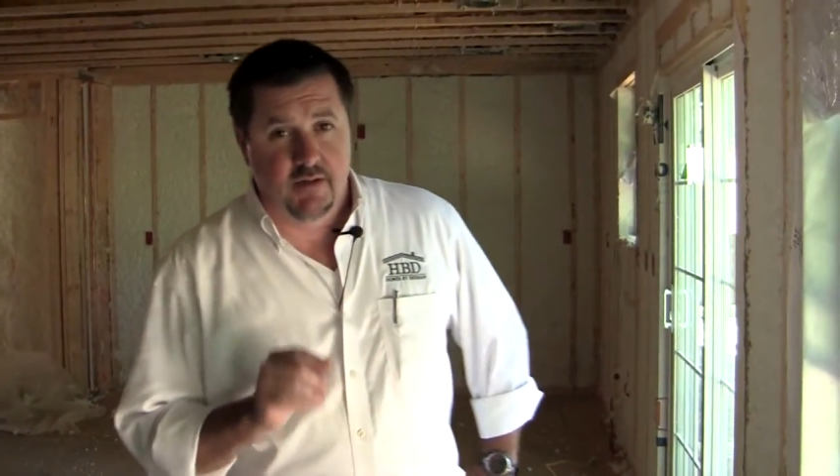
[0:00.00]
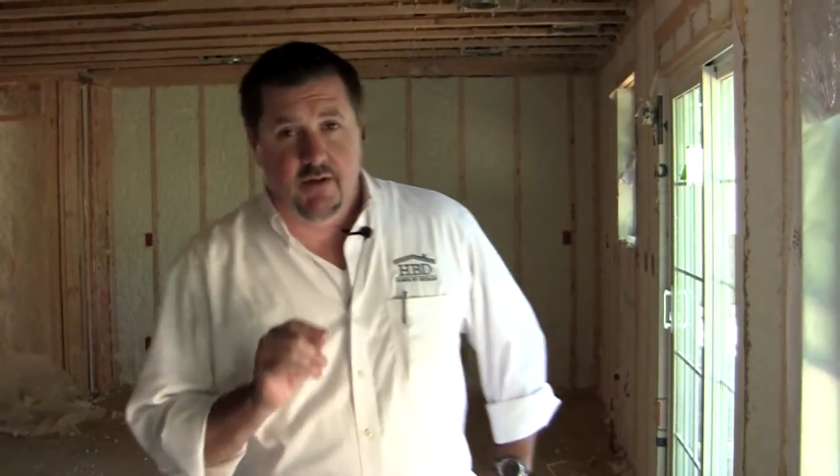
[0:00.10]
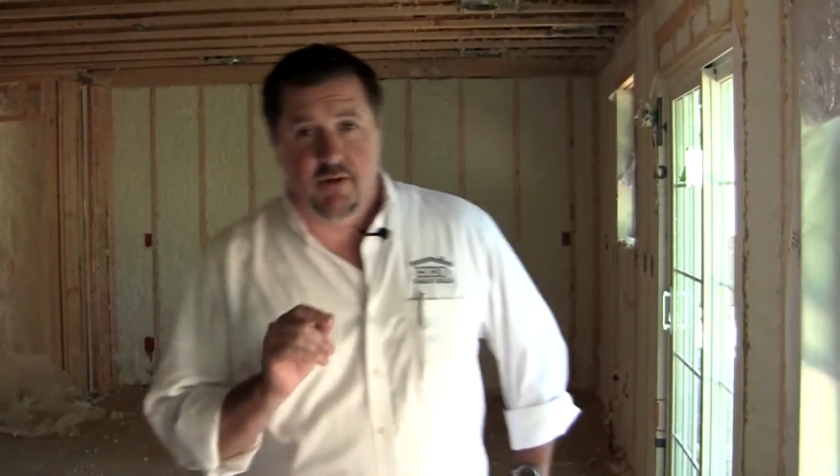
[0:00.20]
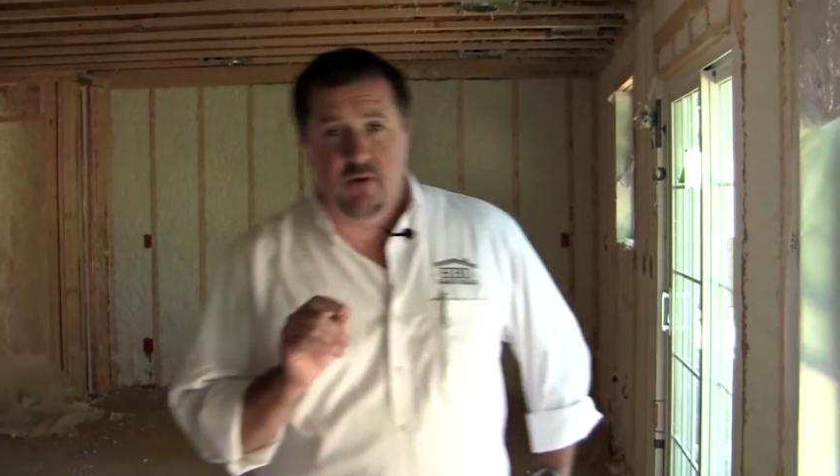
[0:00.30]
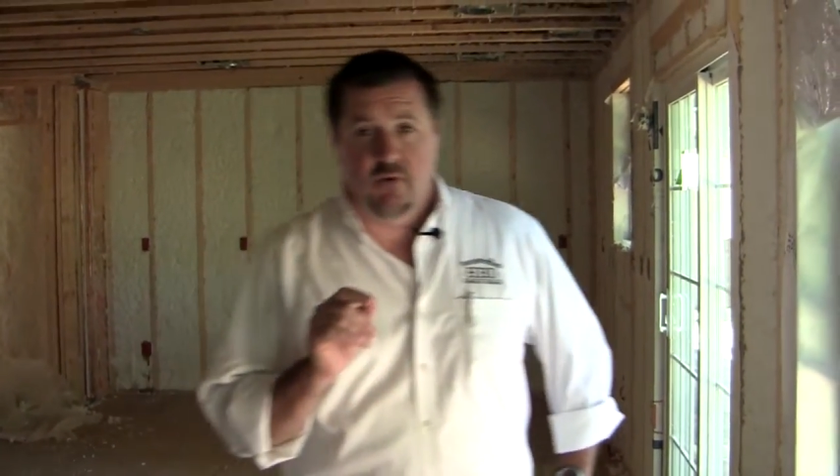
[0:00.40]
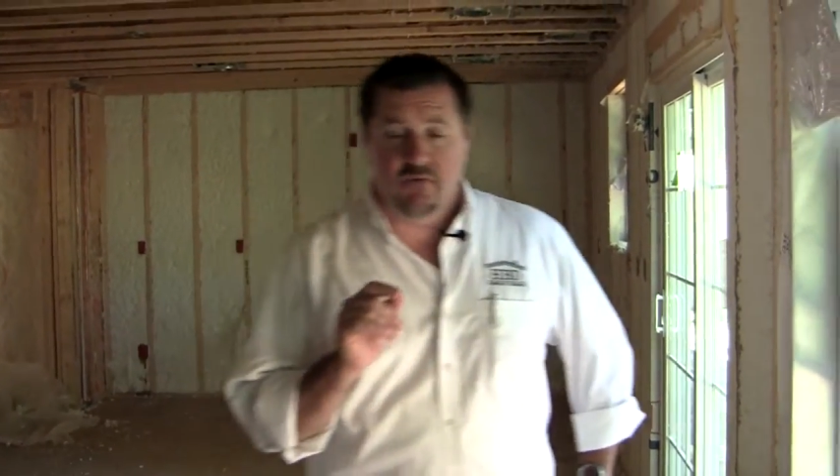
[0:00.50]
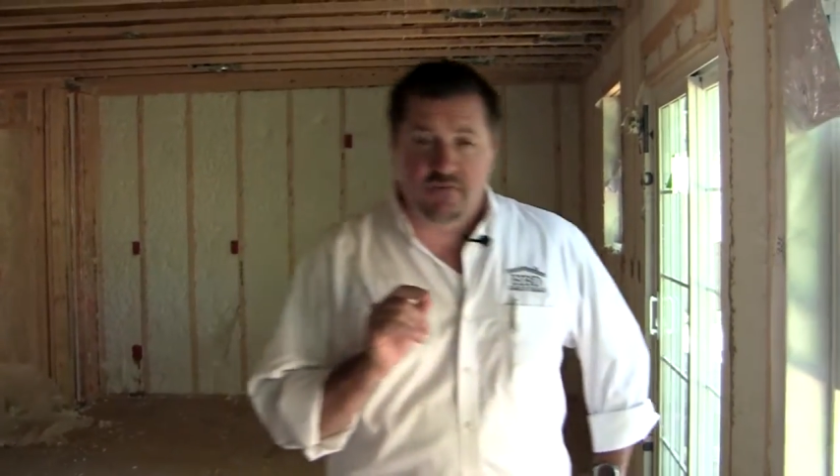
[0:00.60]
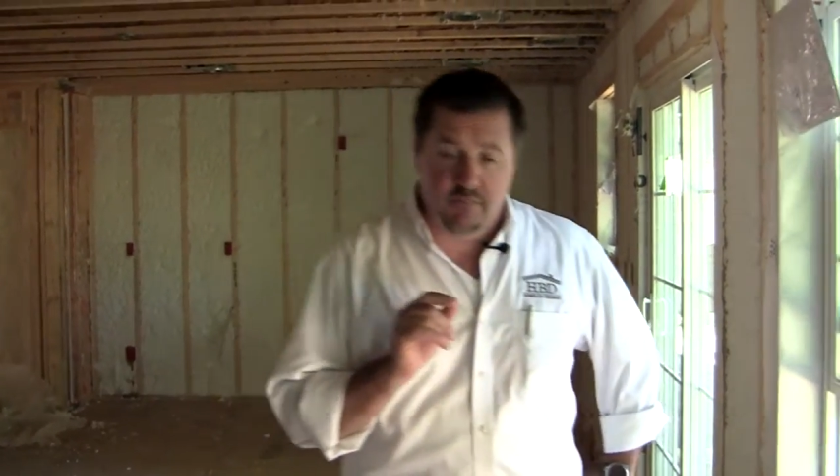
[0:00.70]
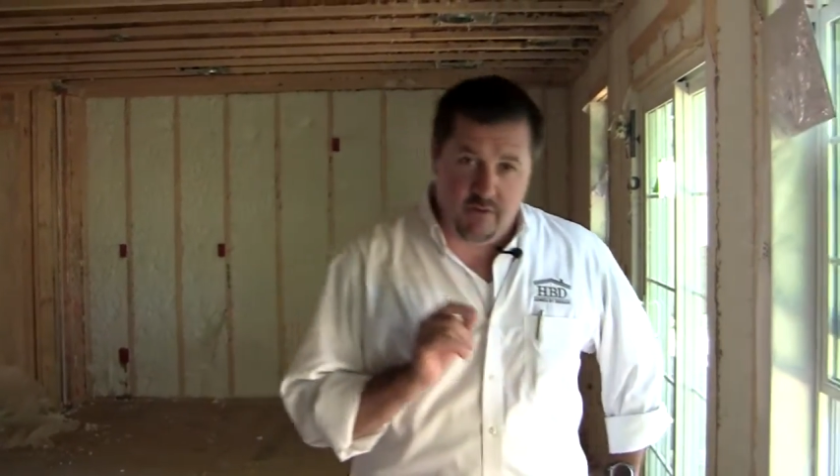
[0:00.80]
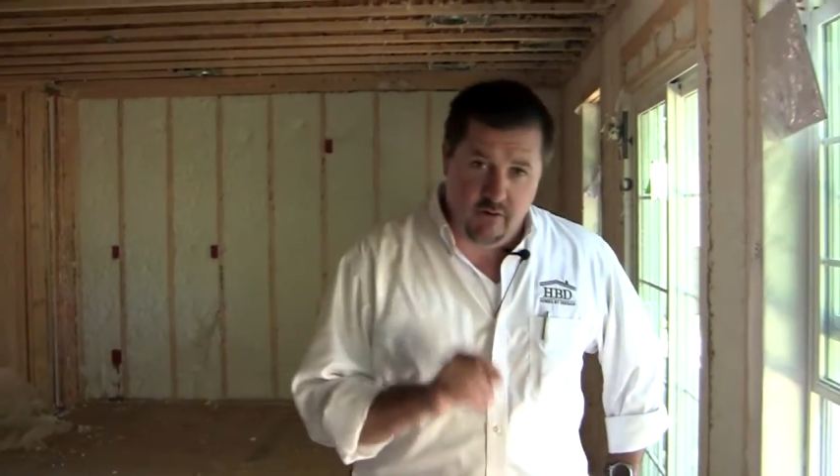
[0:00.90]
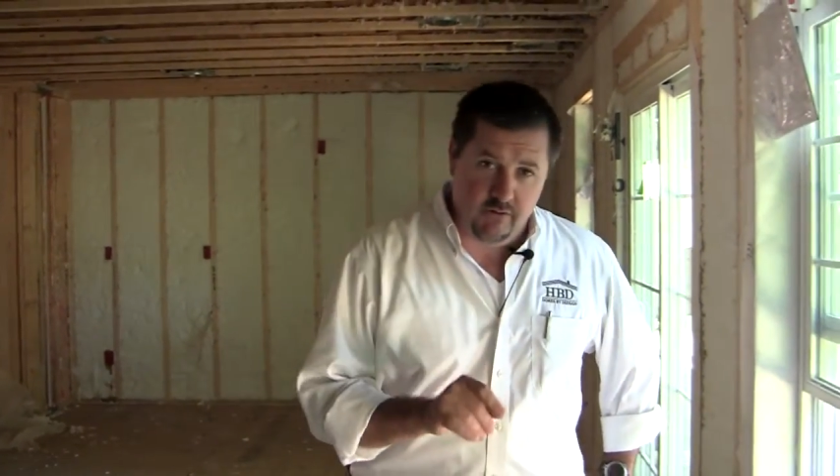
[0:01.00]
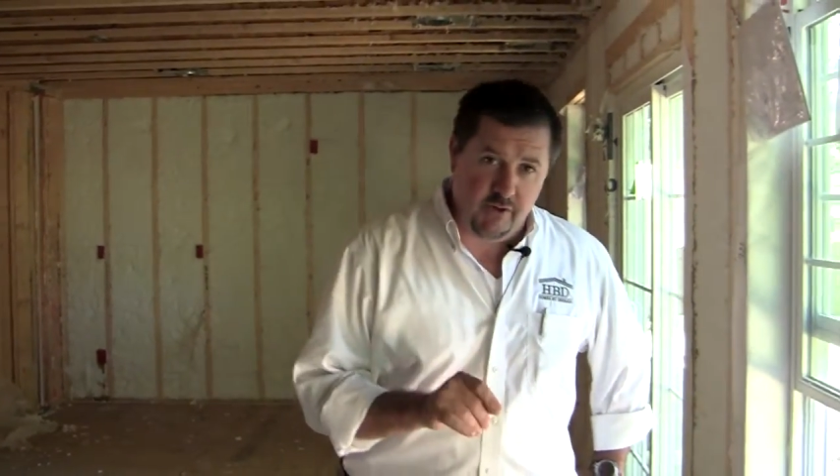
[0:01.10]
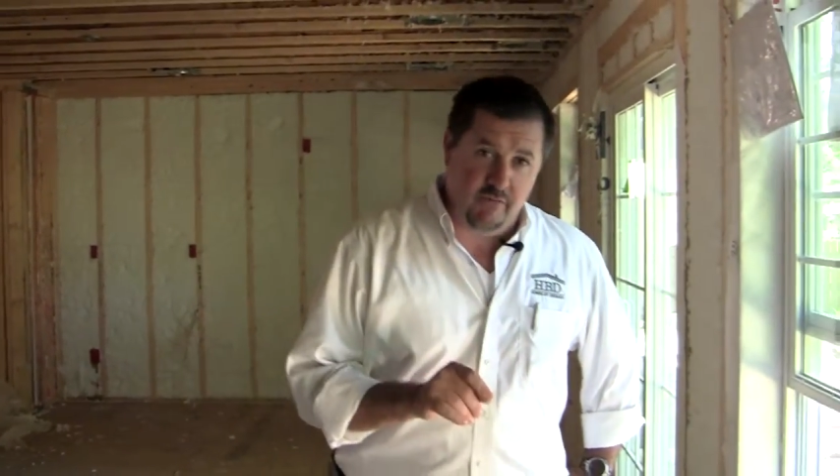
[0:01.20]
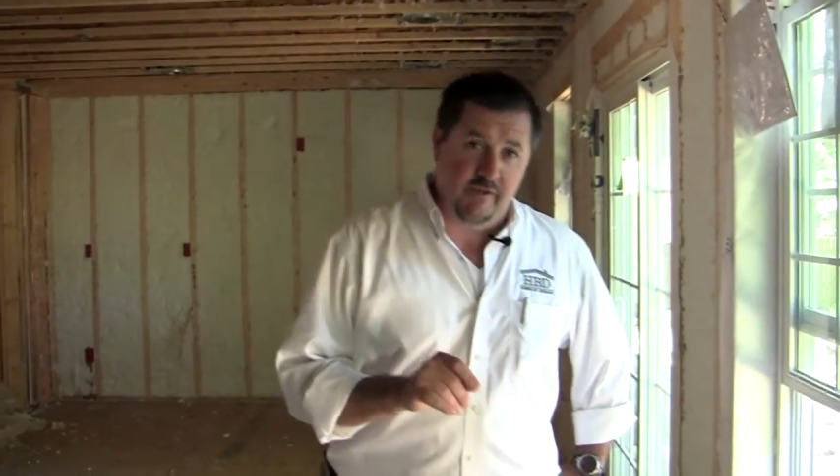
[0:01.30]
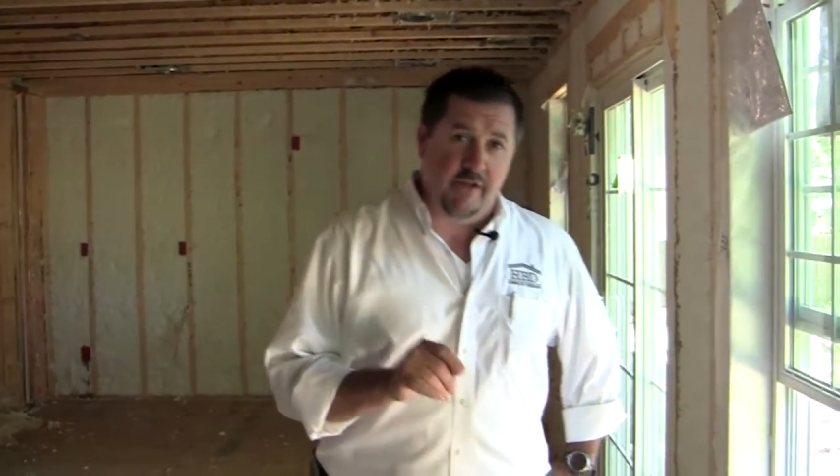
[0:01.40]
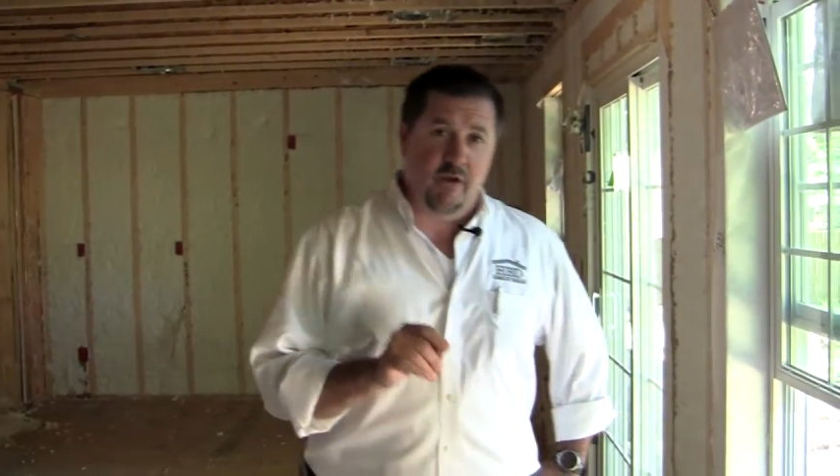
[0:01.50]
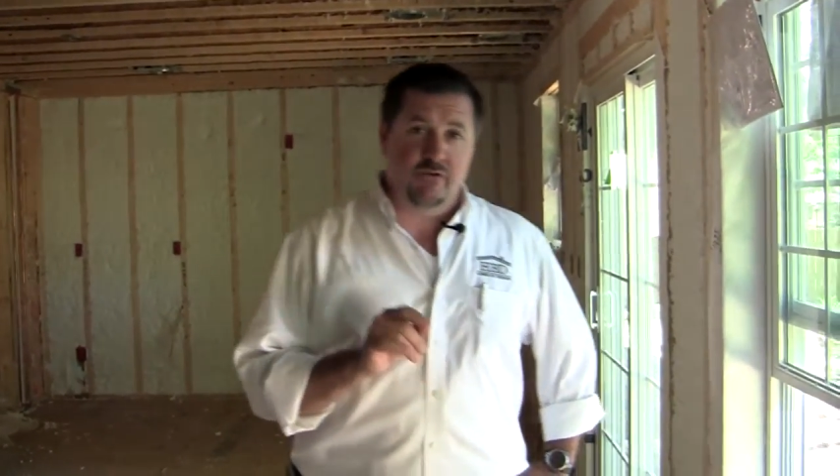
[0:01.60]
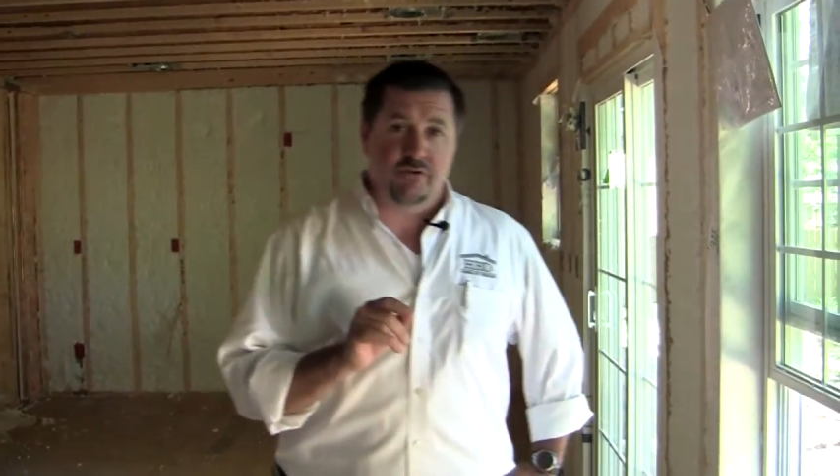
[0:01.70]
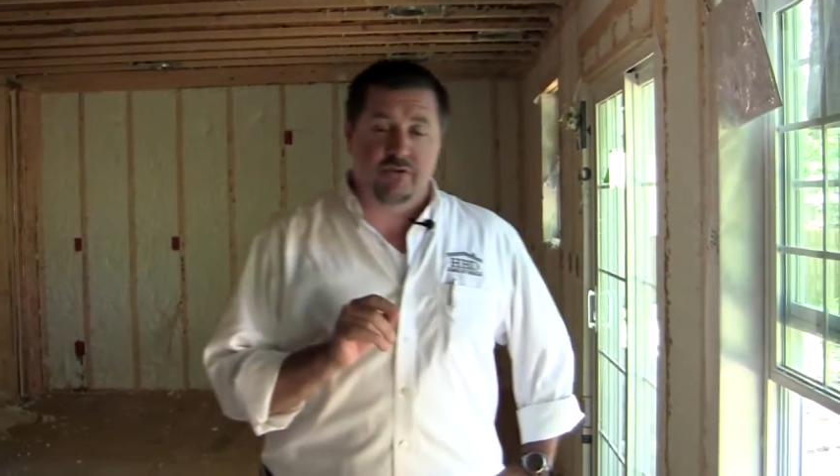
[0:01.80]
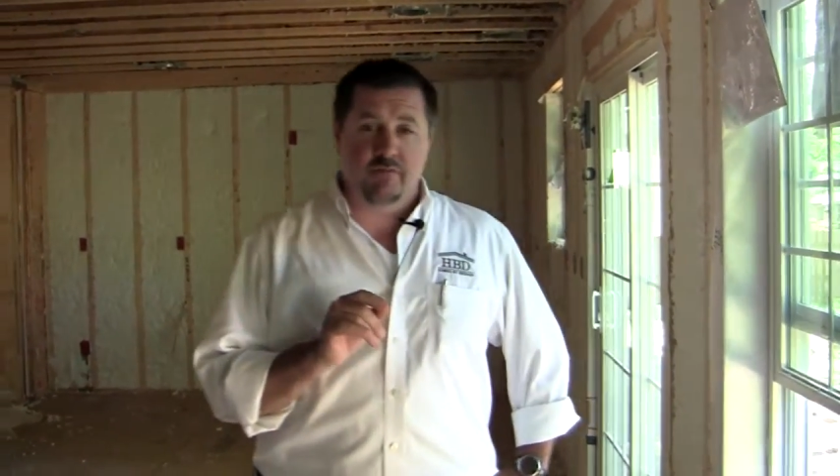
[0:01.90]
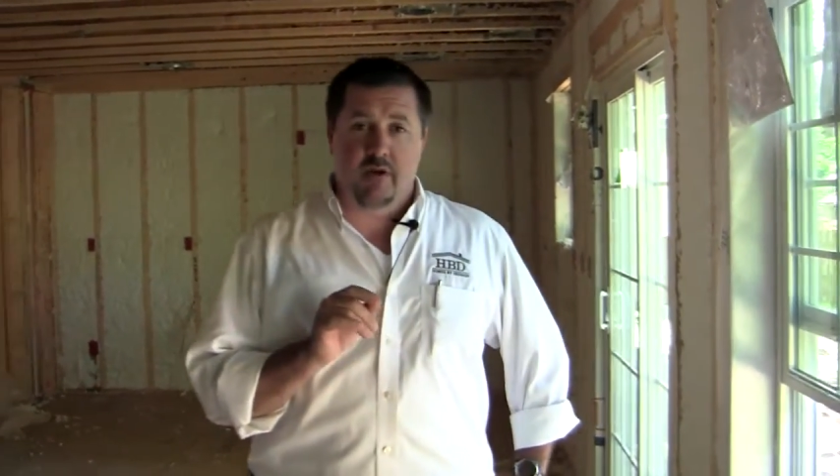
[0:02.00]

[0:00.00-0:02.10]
In some of the earlier videos